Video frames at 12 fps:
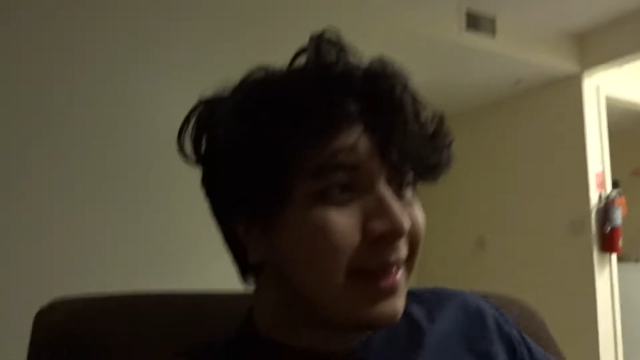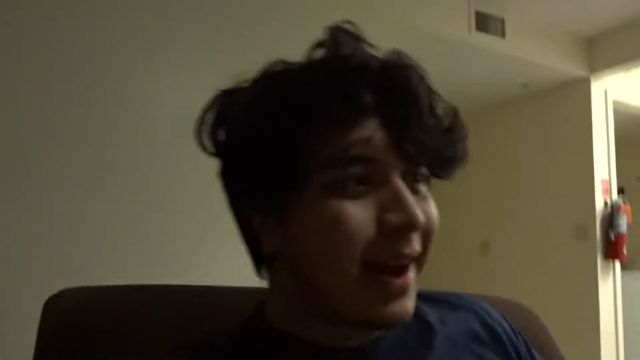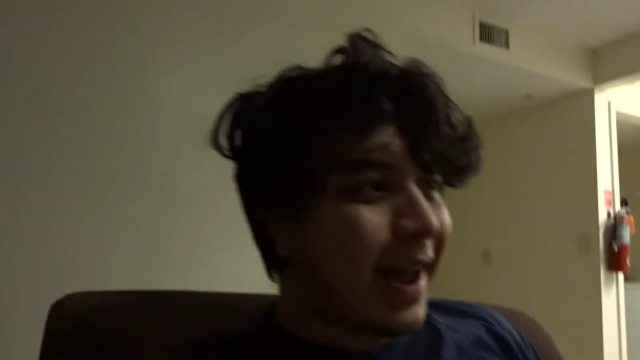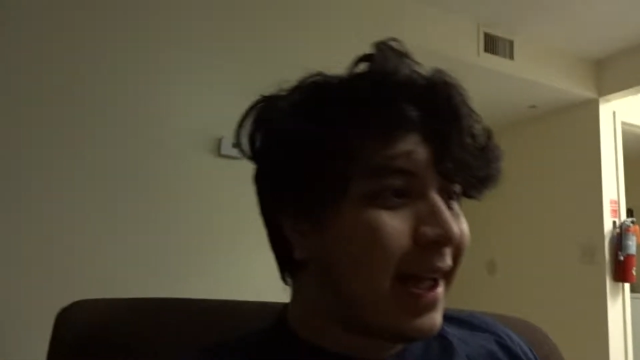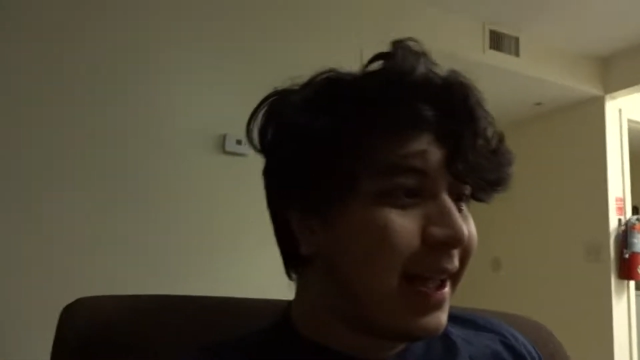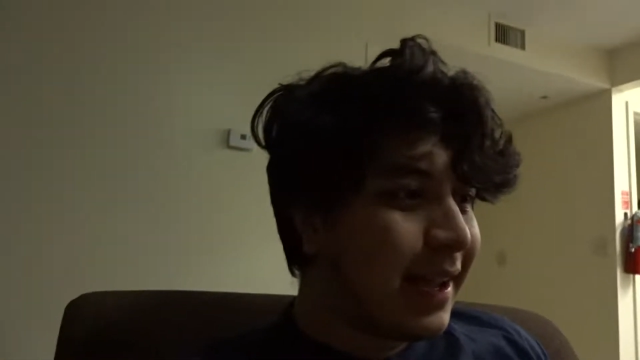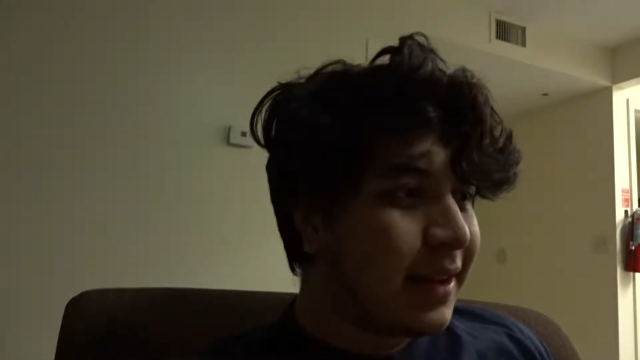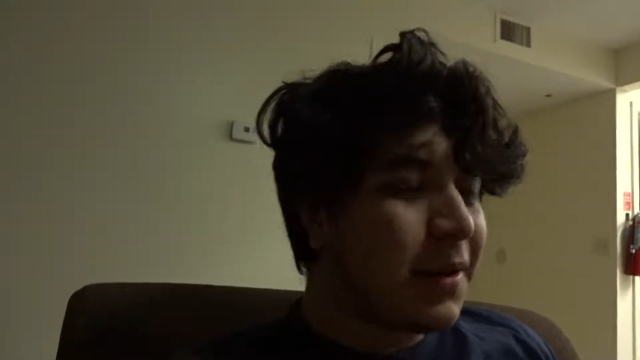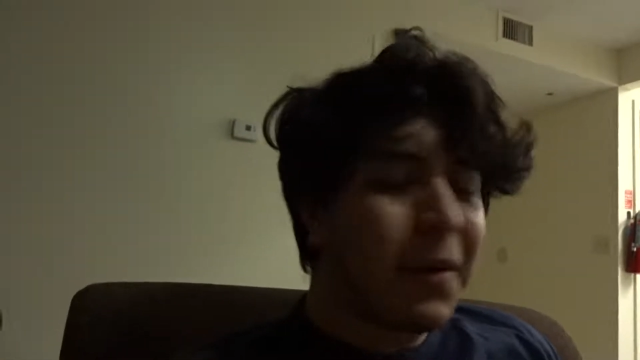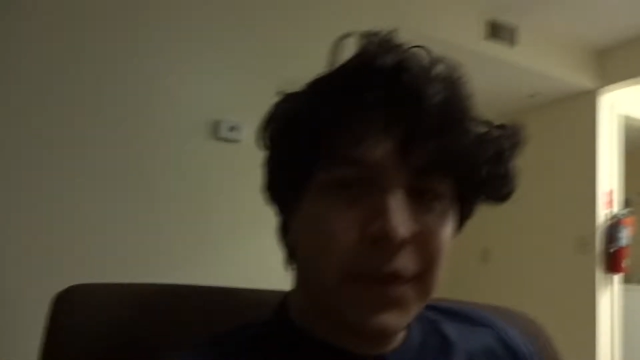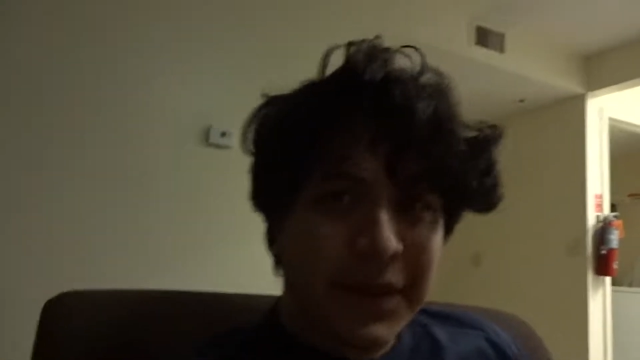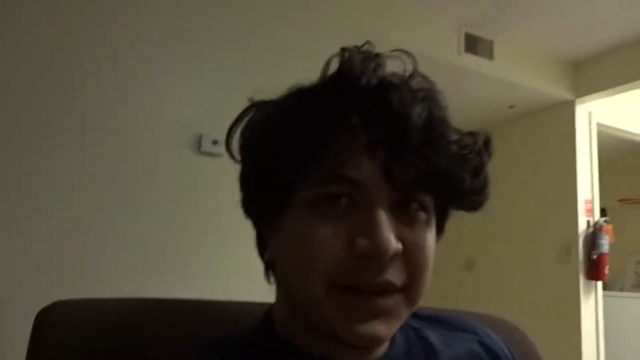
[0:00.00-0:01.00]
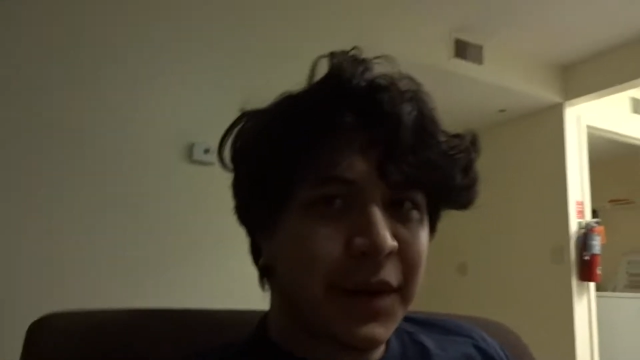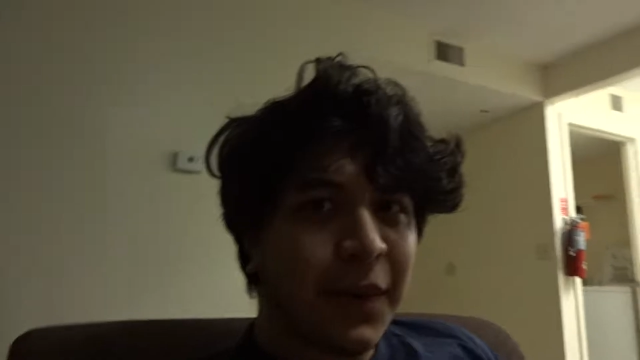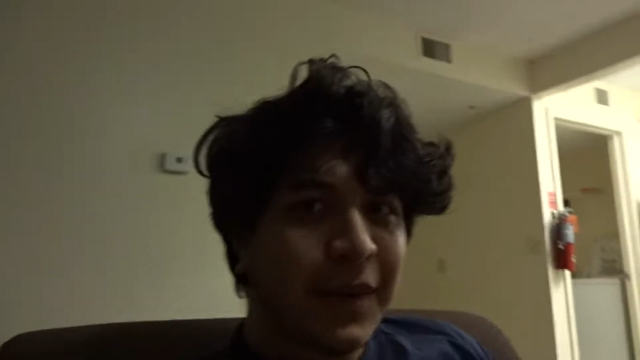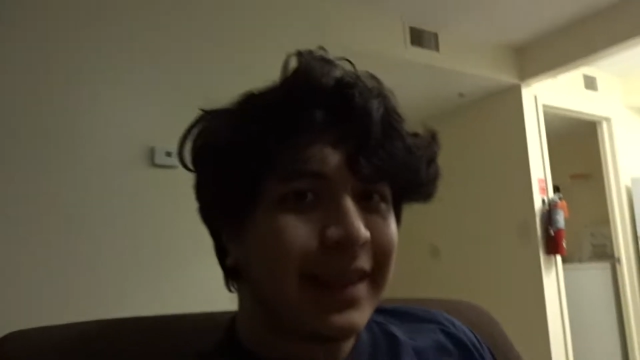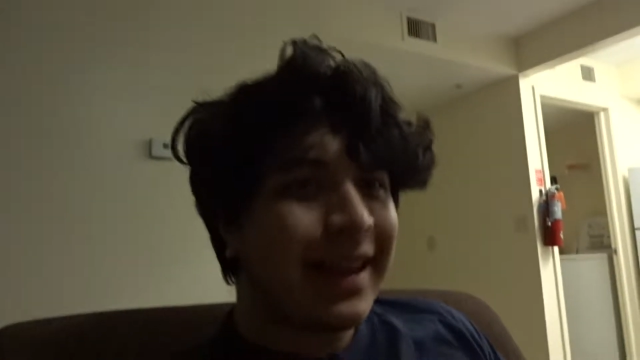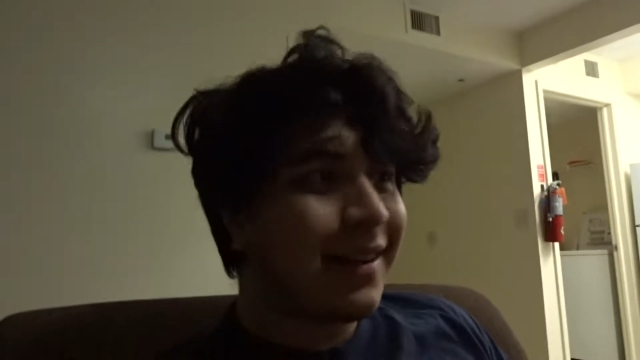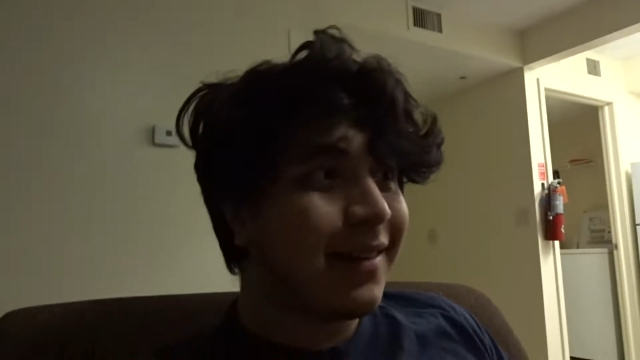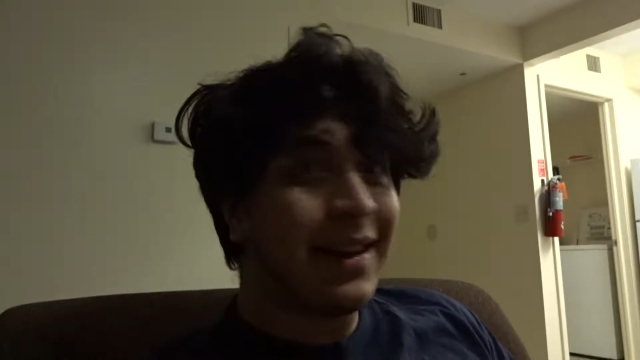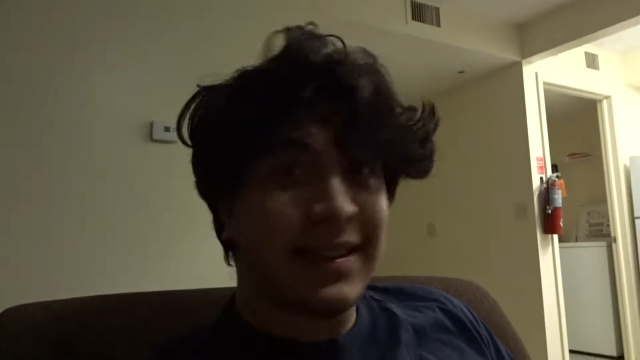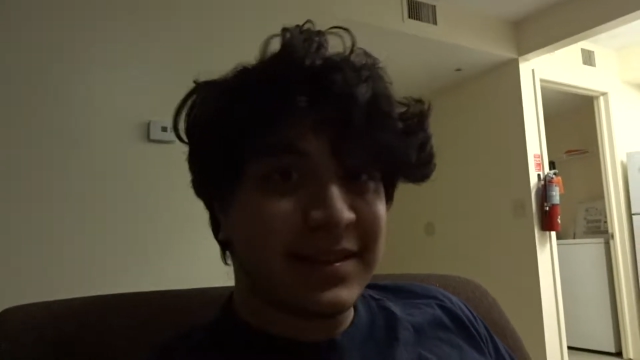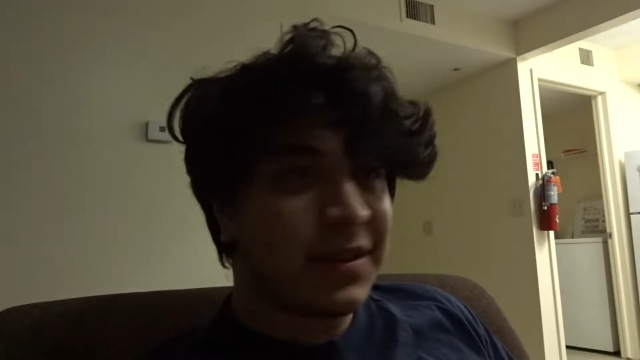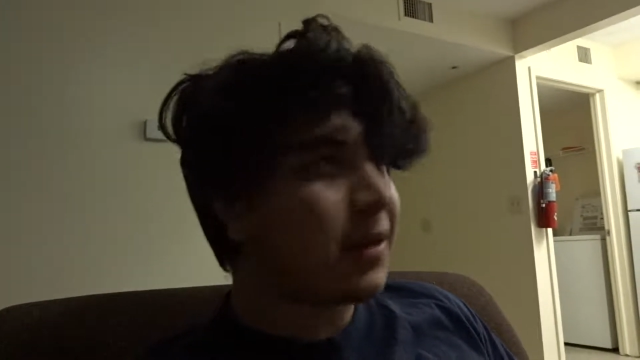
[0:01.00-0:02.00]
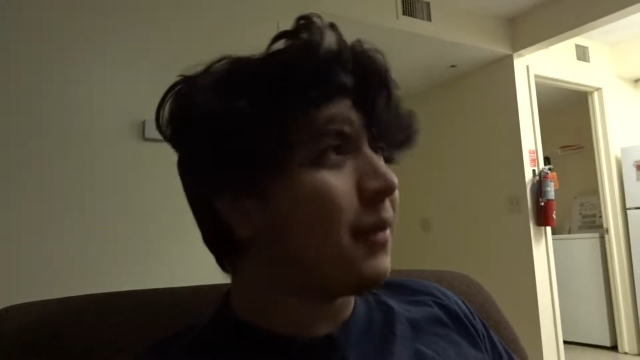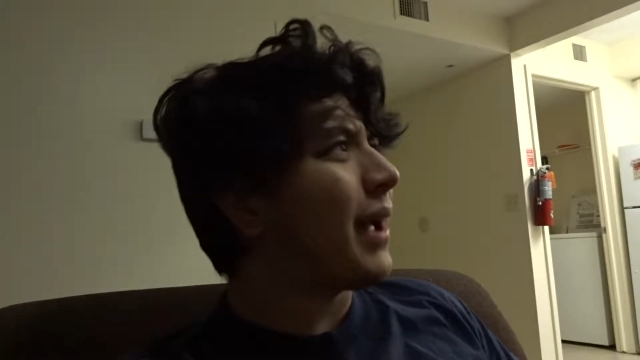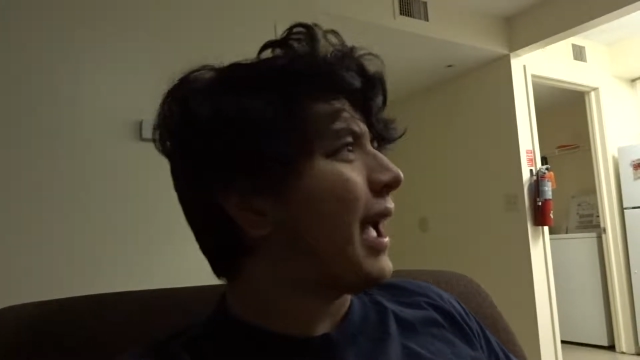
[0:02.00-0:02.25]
that I know that's going there isn't going.